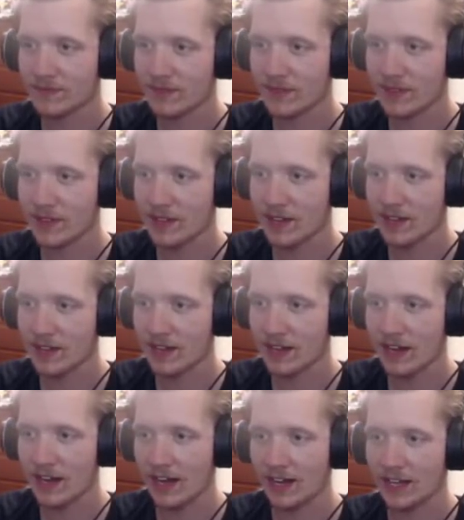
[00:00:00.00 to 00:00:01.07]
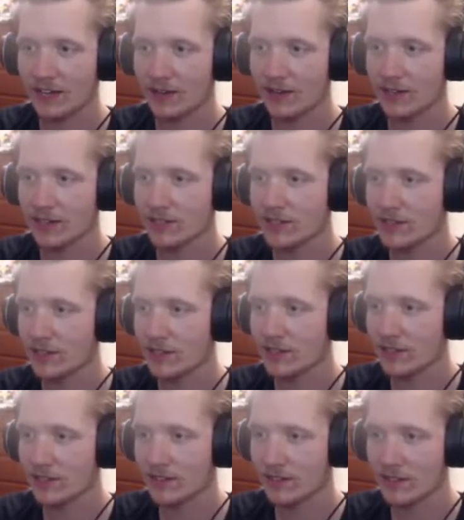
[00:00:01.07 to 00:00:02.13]
like the sound of that. I noticed.
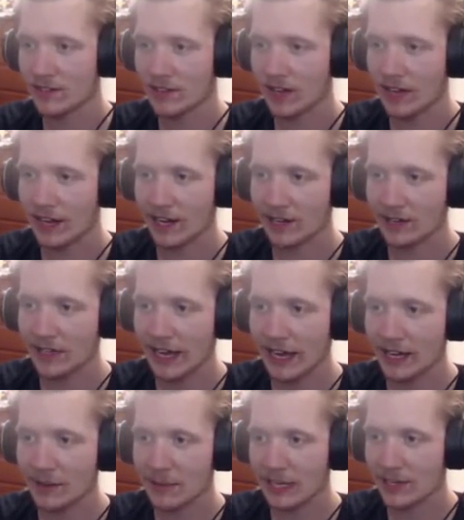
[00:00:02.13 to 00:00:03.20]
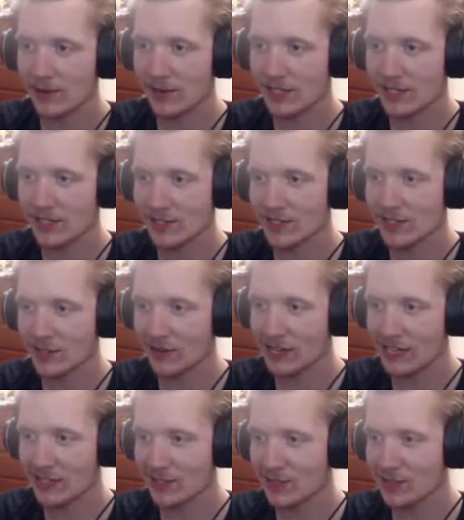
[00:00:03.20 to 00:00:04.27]
I heard the anime noises, so I
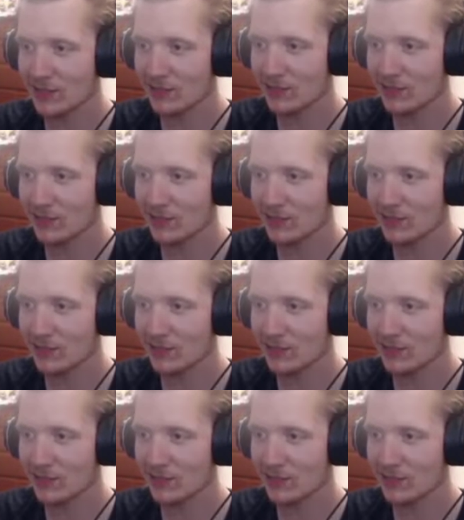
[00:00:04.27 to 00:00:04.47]
assumed.